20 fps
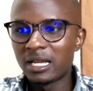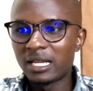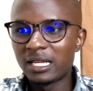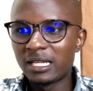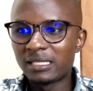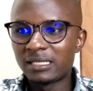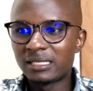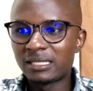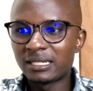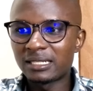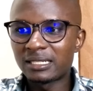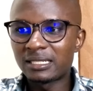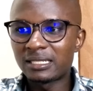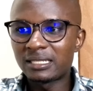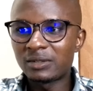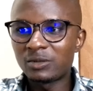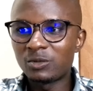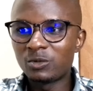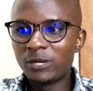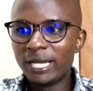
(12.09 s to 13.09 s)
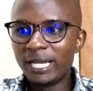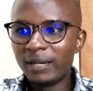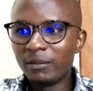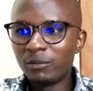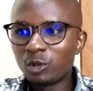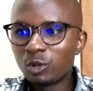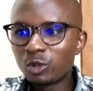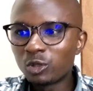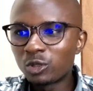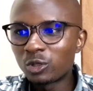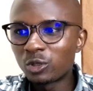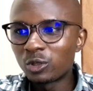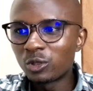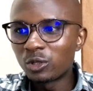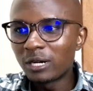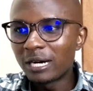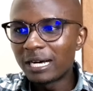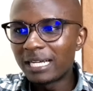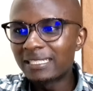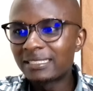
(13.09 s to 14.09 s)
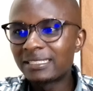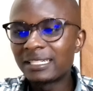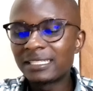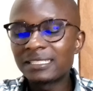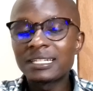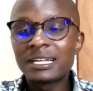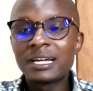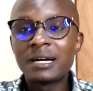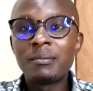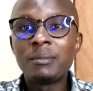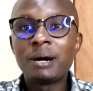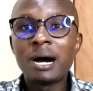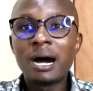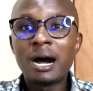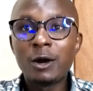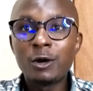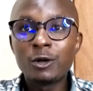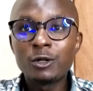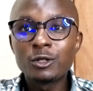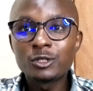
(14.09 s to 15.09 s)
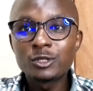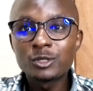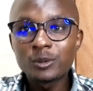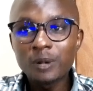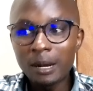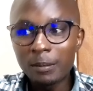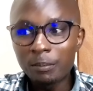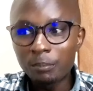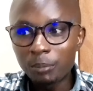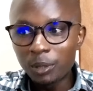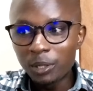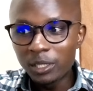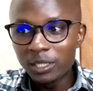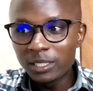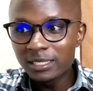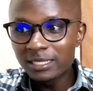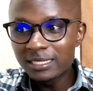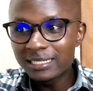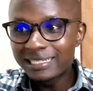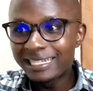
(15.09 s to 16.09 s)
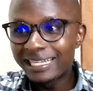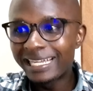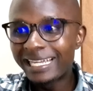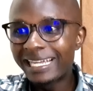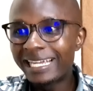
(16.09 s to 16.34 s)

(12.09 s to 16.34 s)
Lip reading: is that William Ruto has just come out to appoint the